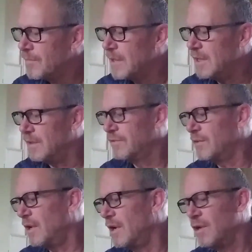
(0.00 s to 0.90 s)
is
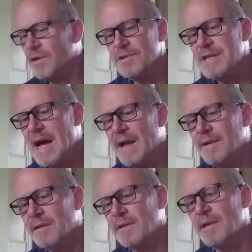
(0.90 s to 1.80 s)

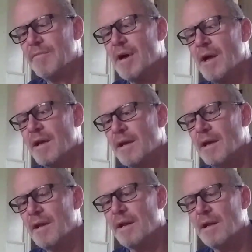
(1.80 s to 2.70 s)
John Levi,
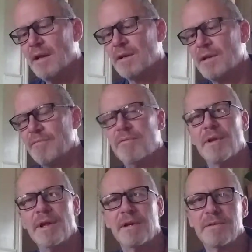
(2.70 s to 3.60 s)
and I'll leave
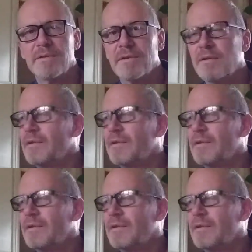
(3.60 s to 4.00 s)
links